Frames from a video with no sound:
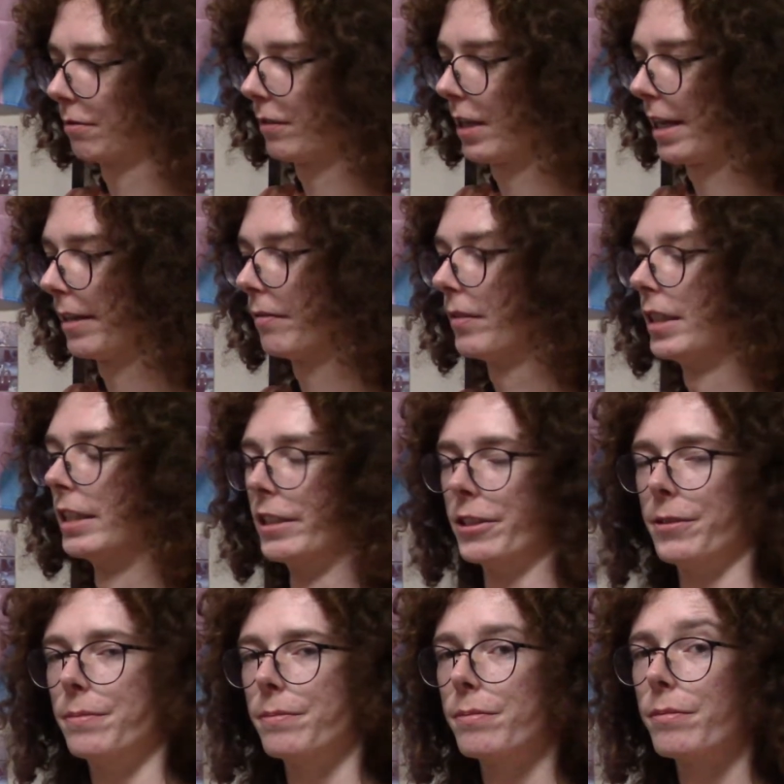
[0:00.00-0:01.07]
fan
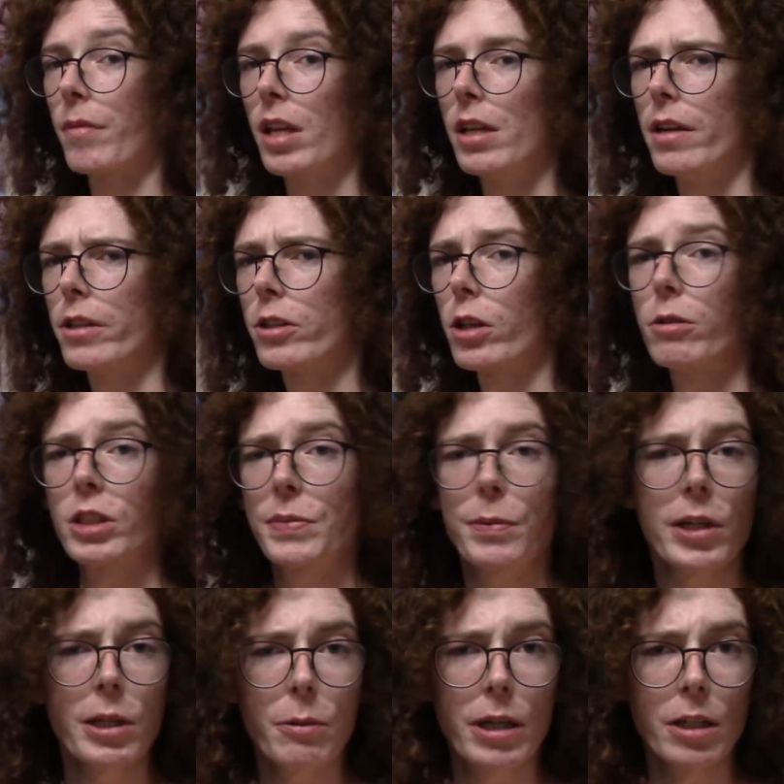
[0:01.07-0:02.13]
vent. So it's
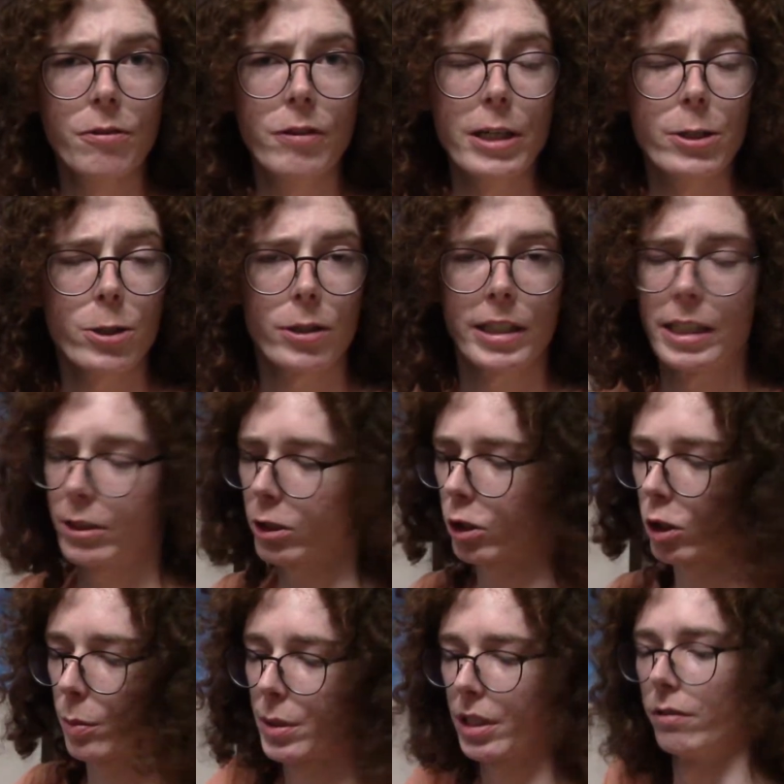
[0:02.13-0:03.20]
pretty well featured in
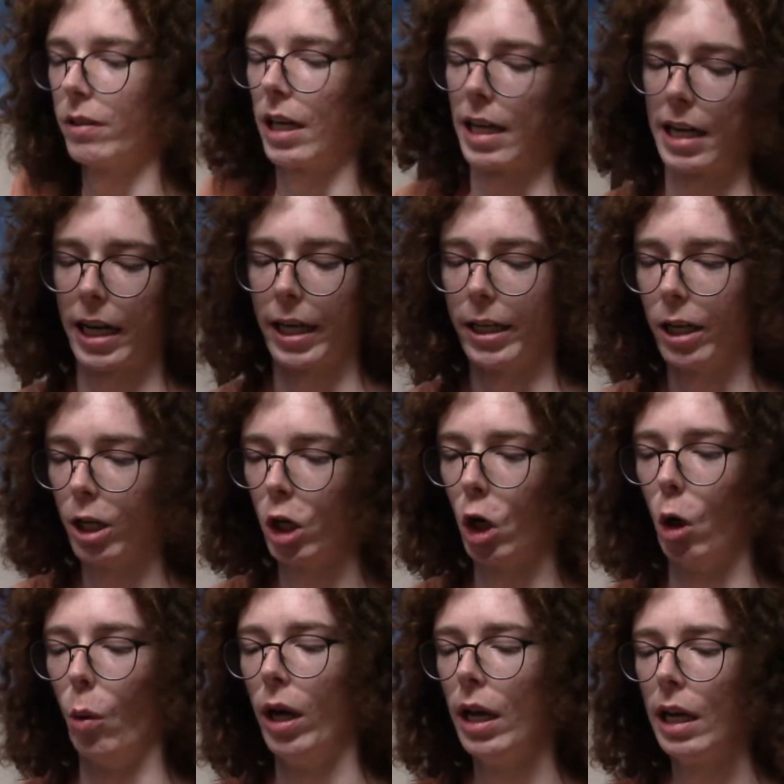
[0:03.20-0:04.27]
terms of
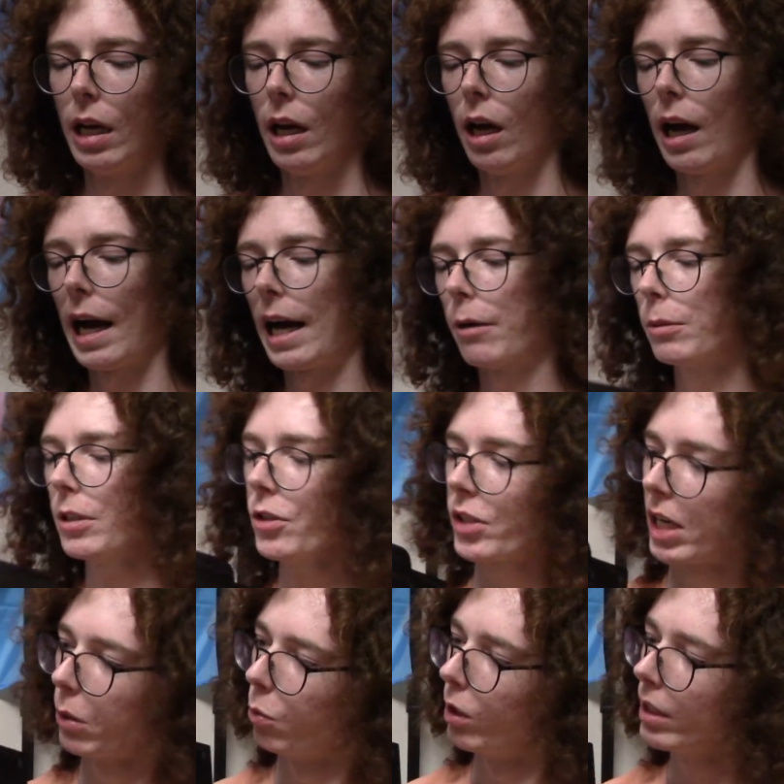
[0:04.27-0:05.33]
I/O. I will
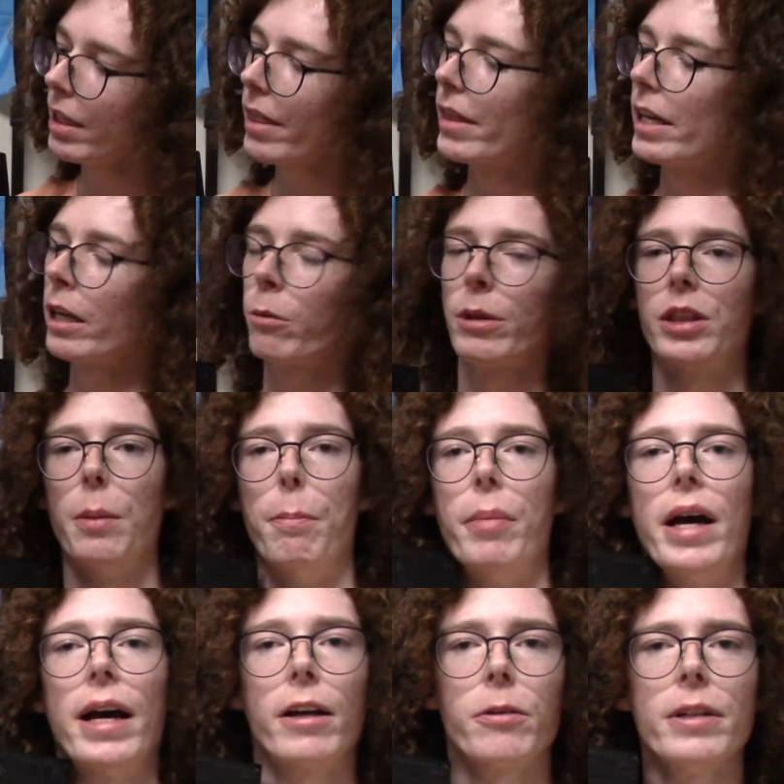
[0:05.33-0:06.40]
say one thing with the
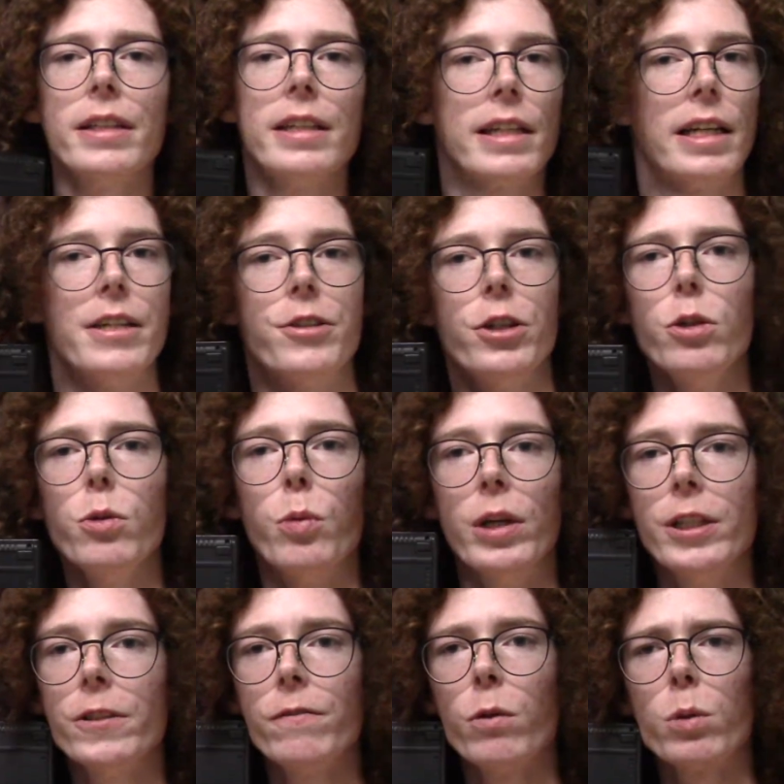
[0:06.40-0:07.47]
battery that I do
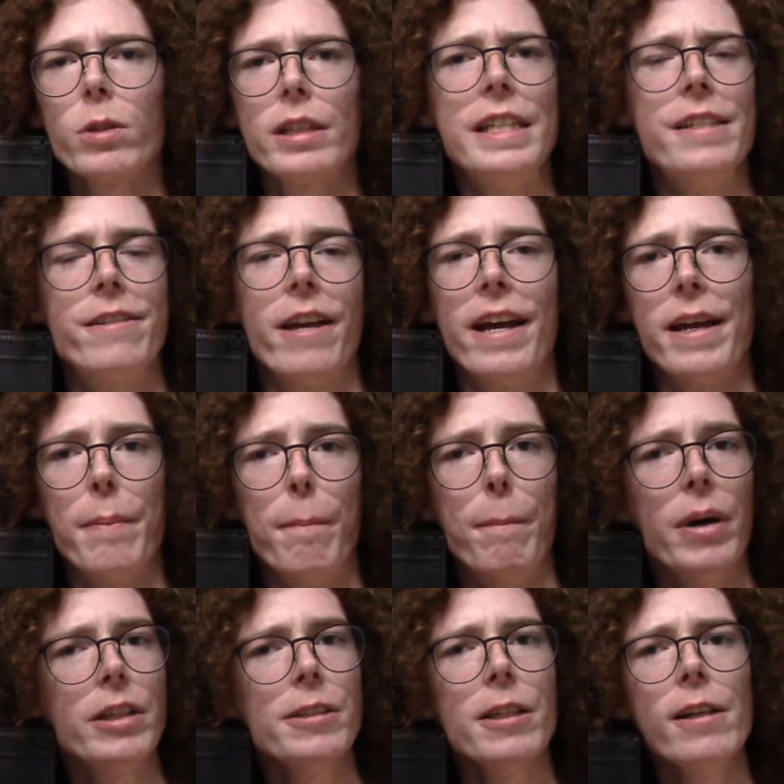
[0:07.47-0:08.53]
wish for is a
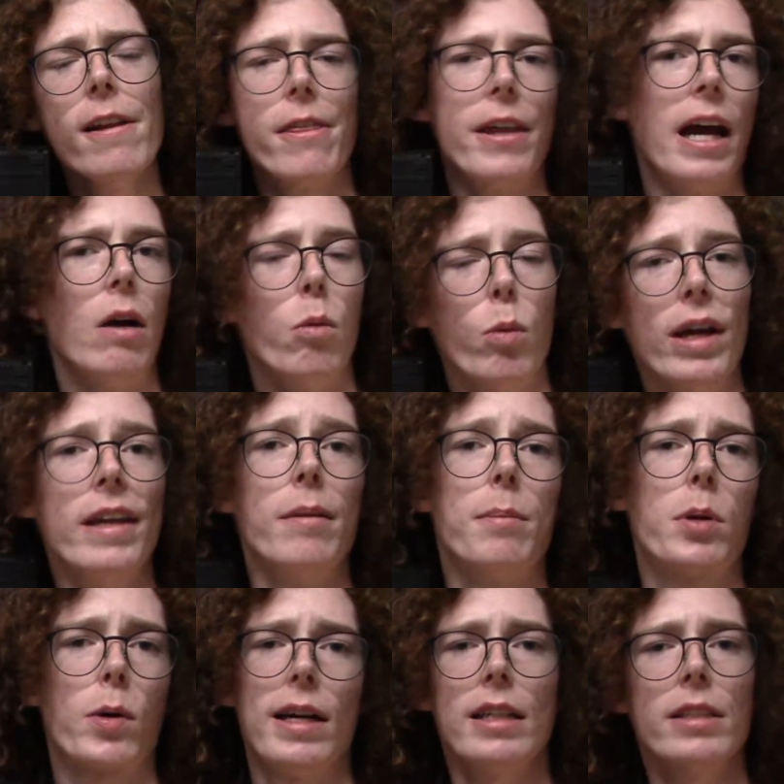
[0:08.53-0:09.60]
button that, when
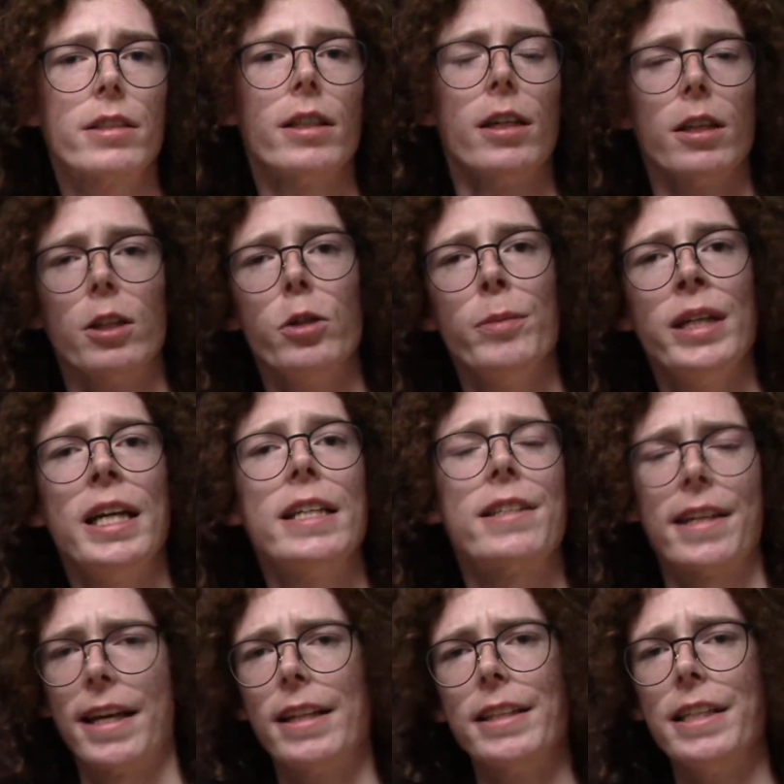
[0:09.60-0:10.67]
pressed,
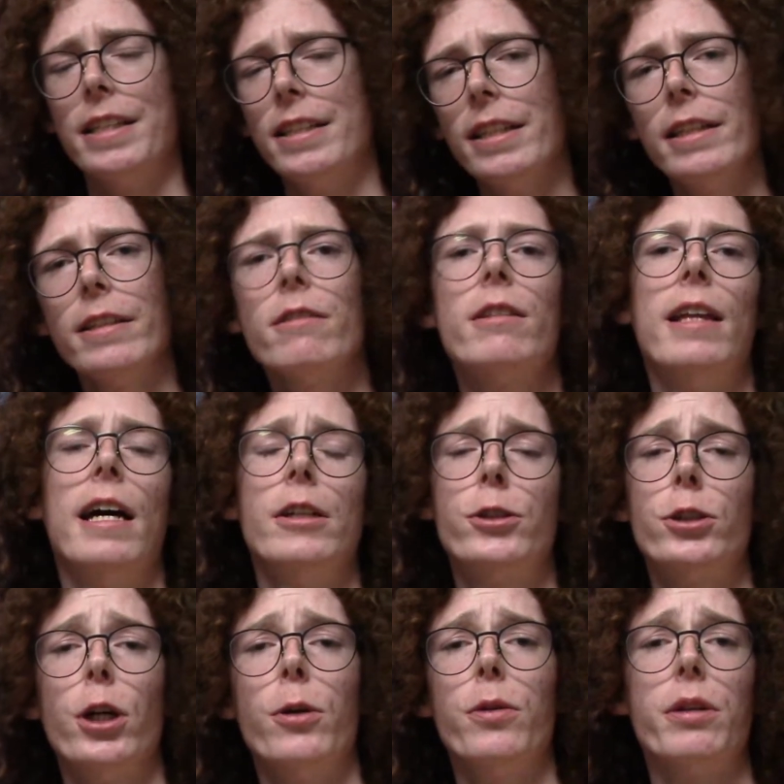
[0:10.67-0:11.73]
illuminates LEDs that
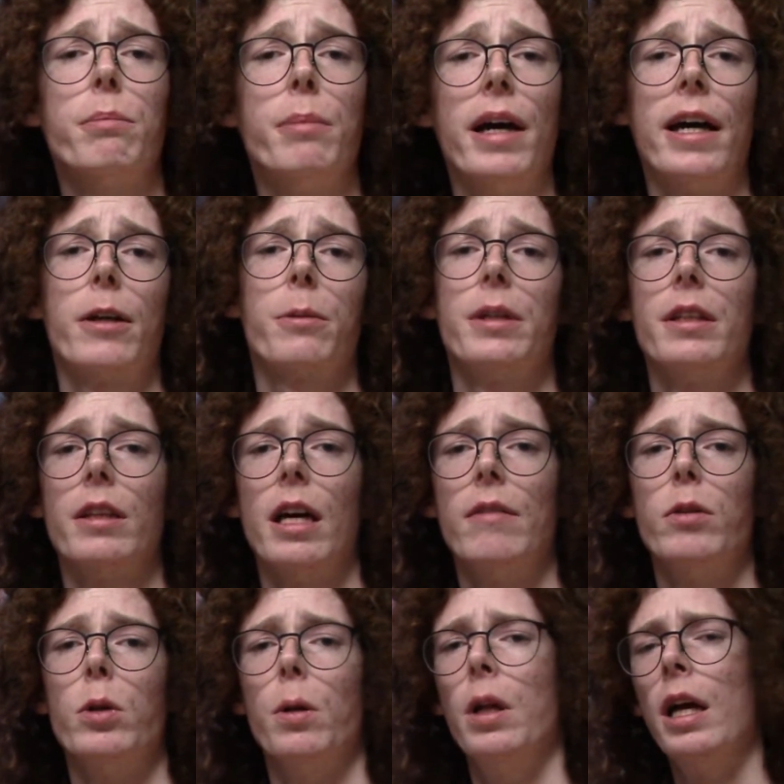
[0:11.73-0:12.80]
show the battery
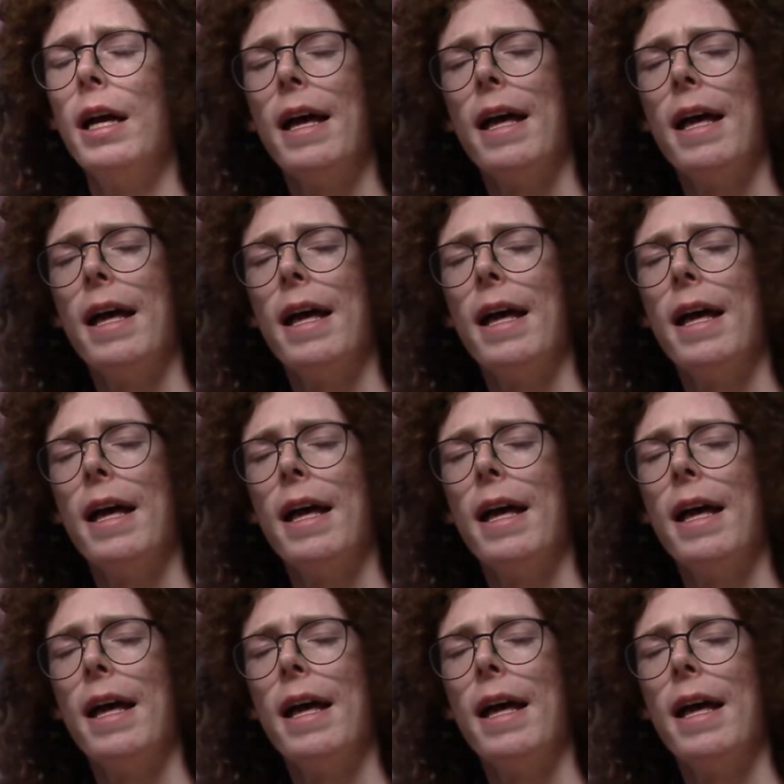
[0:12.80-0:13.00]
level.